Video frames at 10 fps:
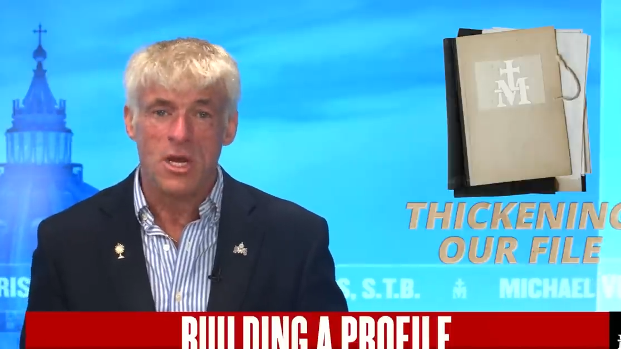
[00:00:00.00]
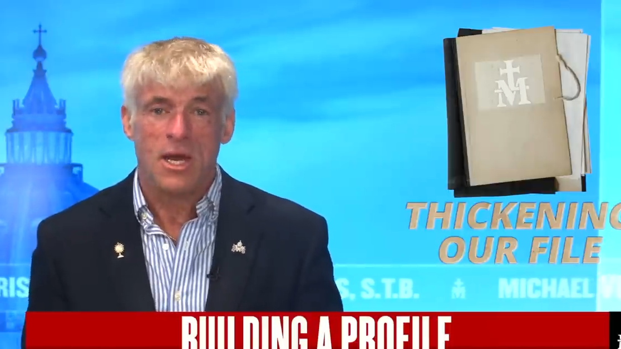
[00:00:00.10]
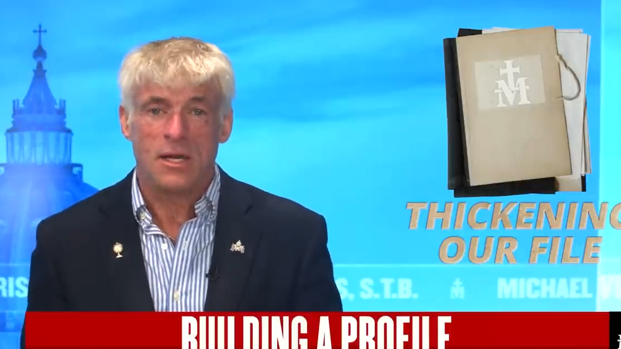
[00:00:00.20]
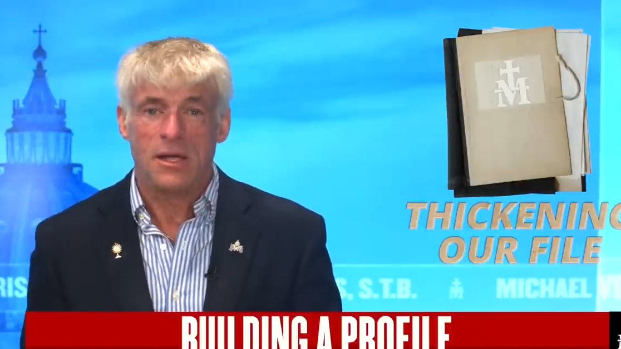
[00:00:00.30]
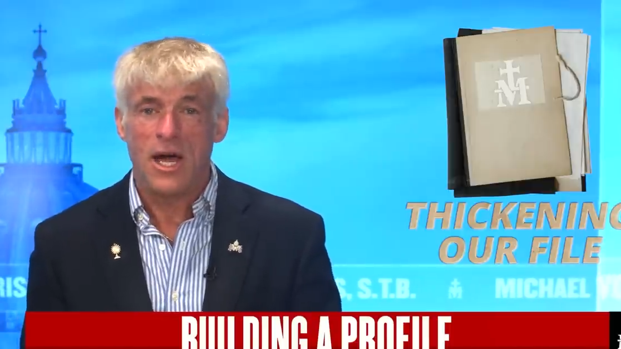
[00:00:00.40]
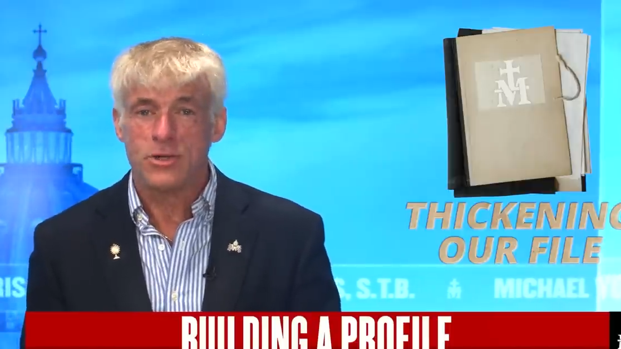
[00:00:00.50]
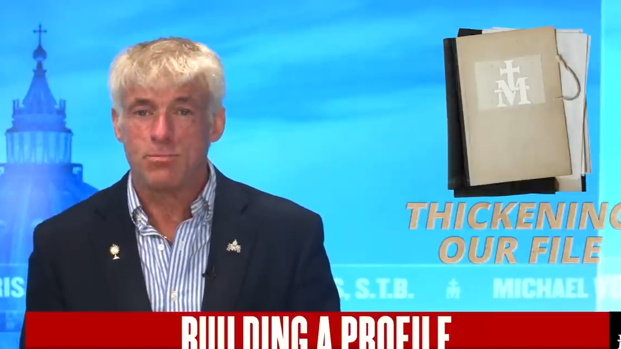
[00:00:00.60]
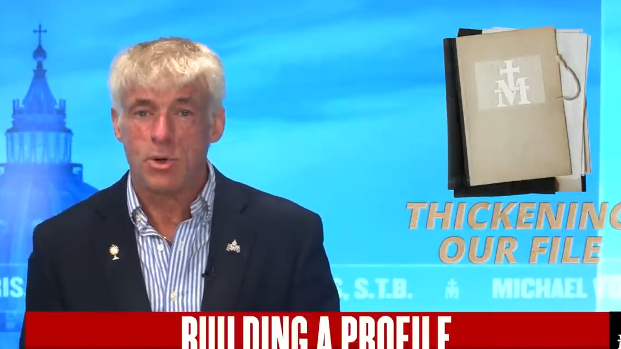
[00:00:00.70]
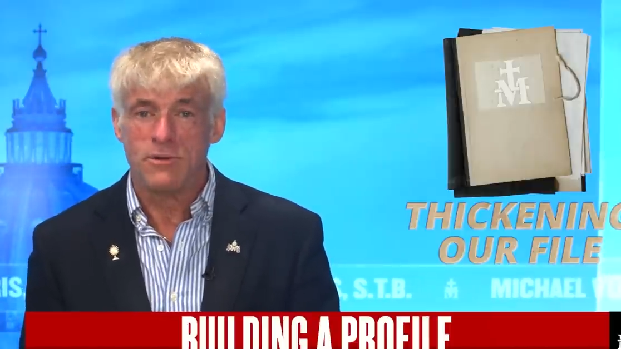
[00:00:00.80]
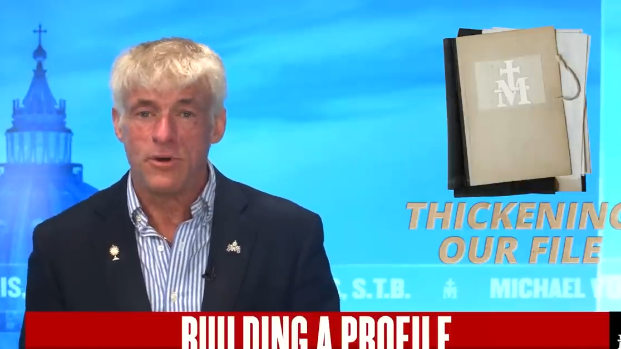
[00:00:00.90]
and allows
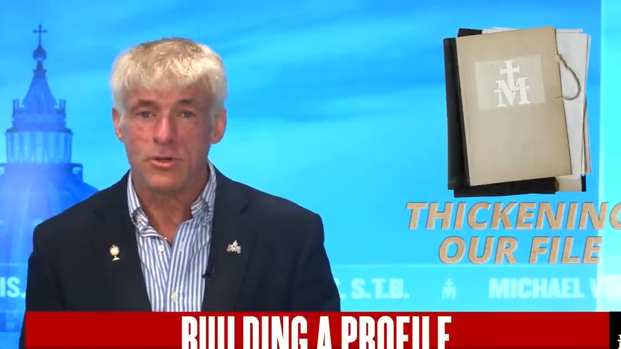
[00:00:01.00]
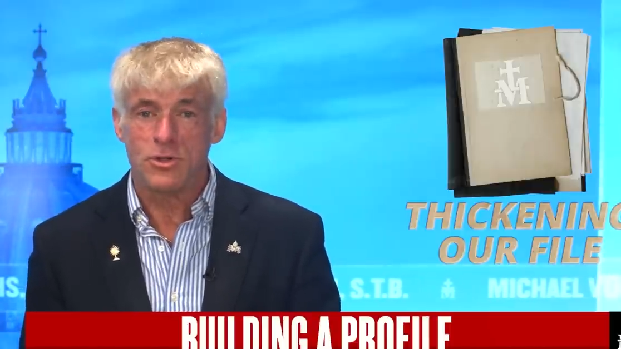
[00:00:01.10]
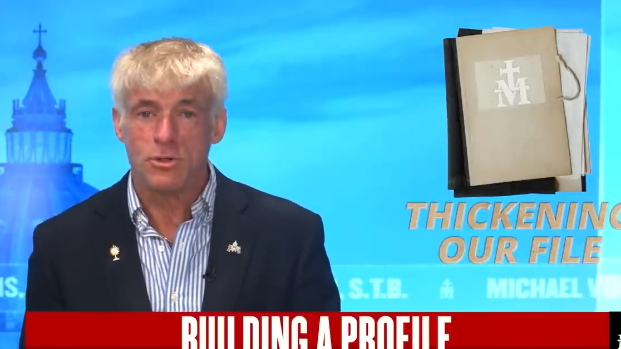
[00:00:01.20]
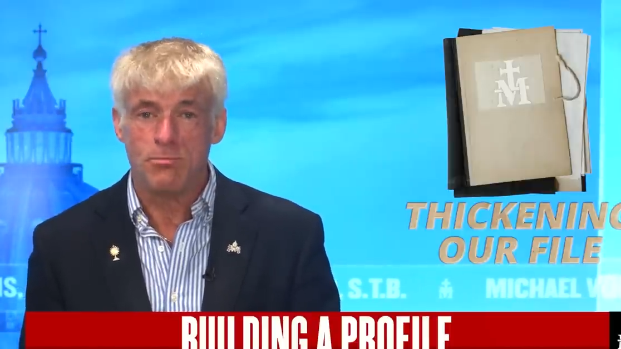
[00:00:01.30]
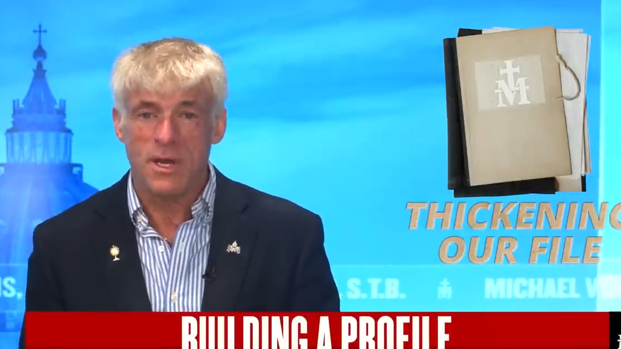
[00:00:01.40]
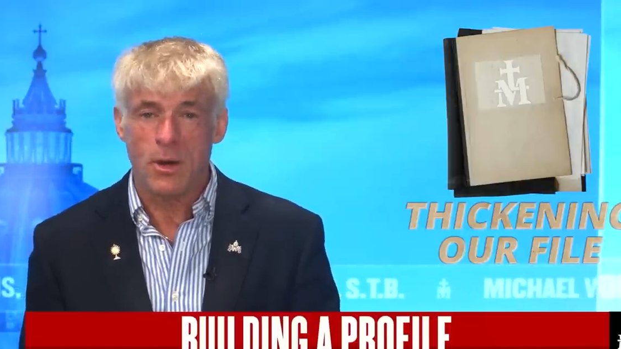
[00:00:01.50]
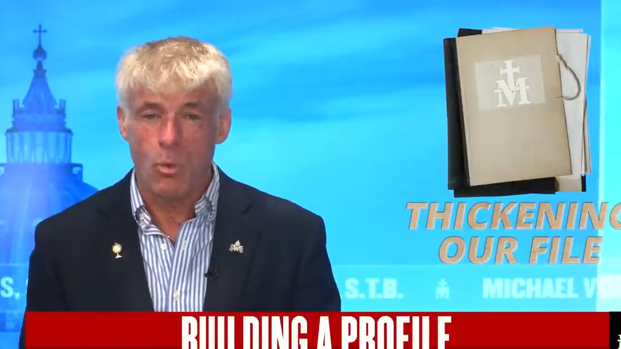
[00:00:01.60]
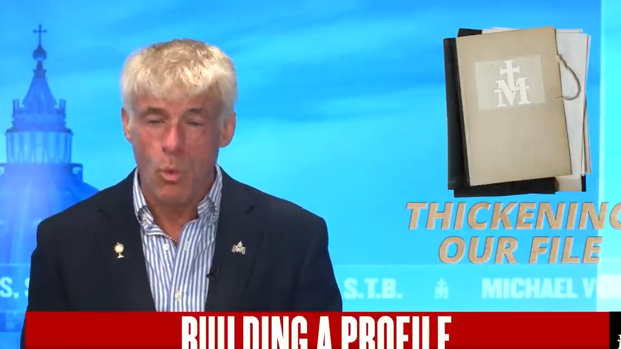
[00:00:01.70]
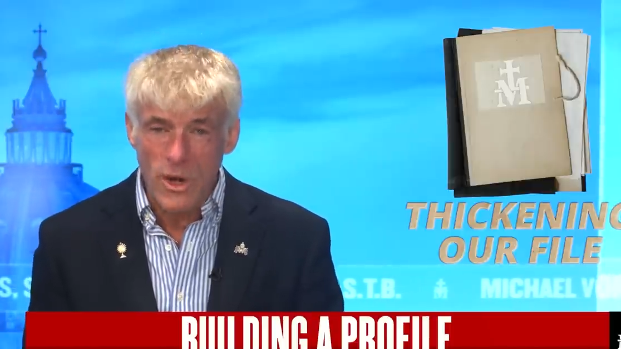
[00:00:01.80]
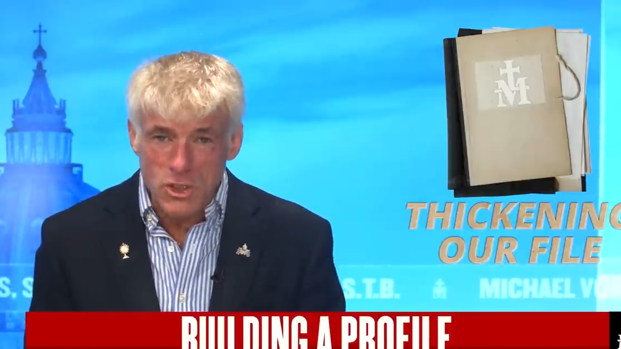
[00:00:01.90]
perverts to pick
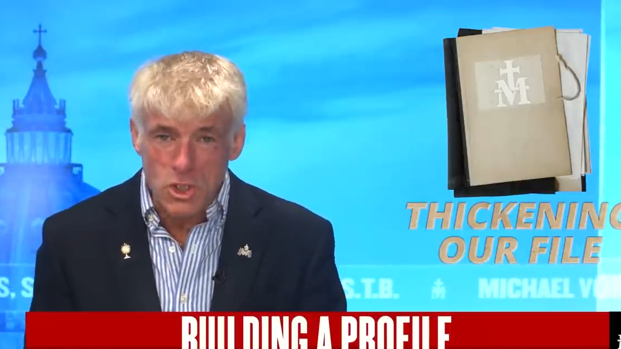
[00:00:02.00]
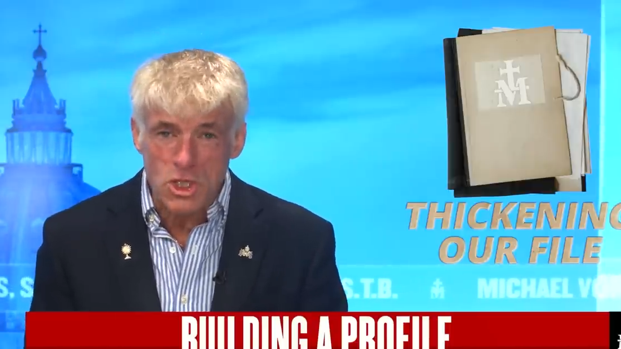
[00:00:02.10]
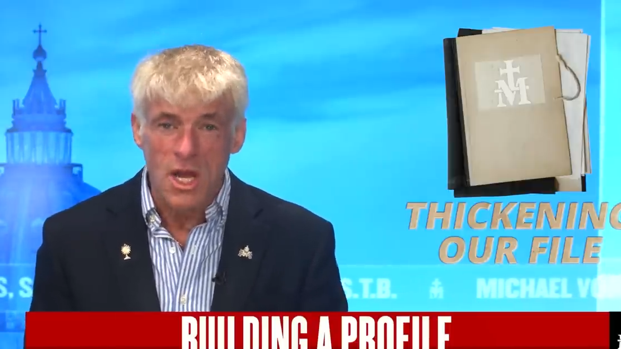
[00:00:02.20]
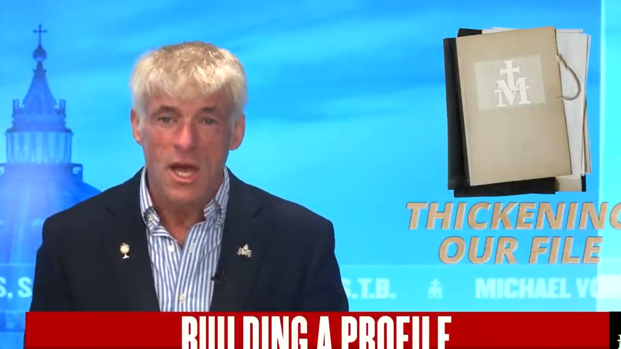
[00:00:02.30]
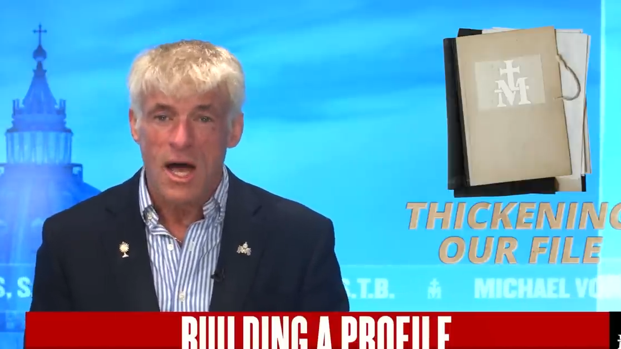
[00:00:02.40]
which